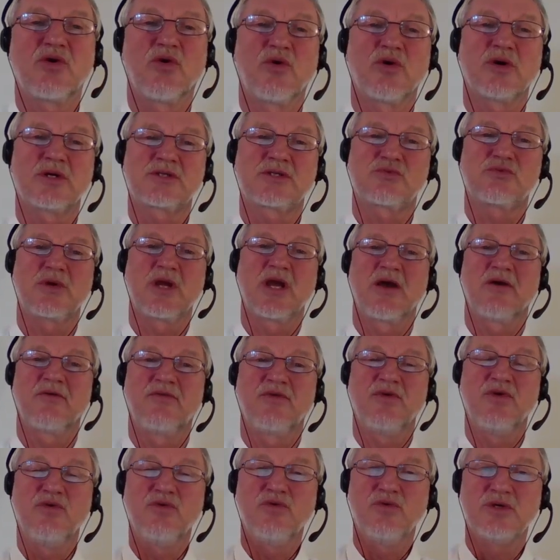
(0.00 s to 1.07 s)
because we
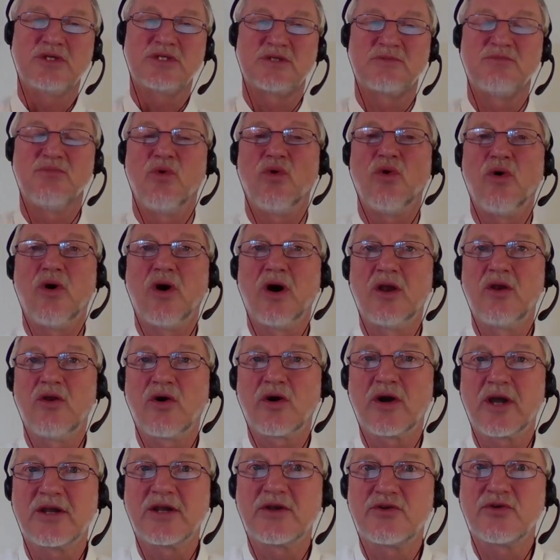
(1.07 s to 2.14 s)
have used more
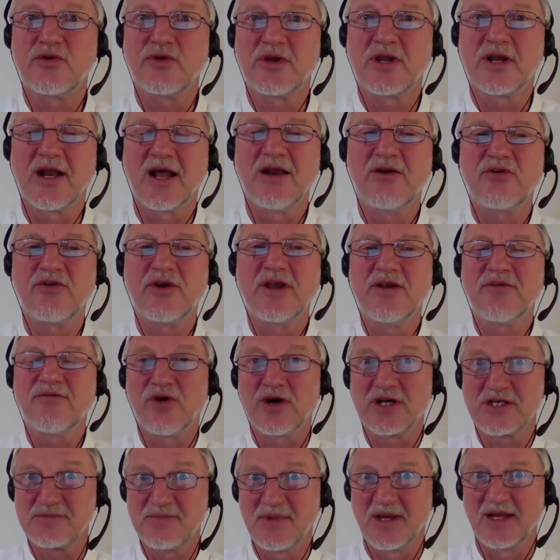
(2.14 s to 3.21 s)
longitudinal
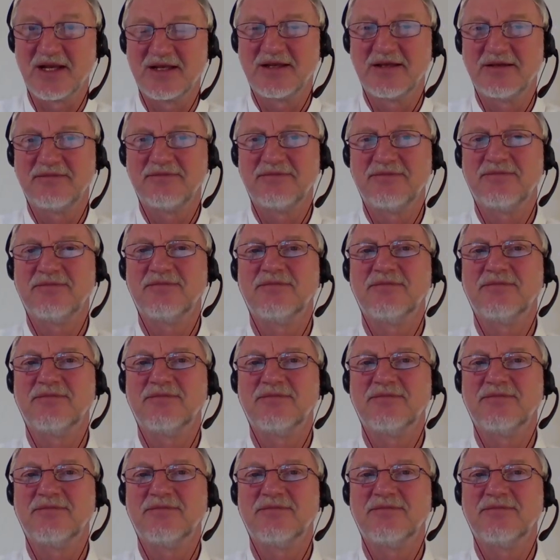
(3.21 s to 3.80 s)
reinforcement.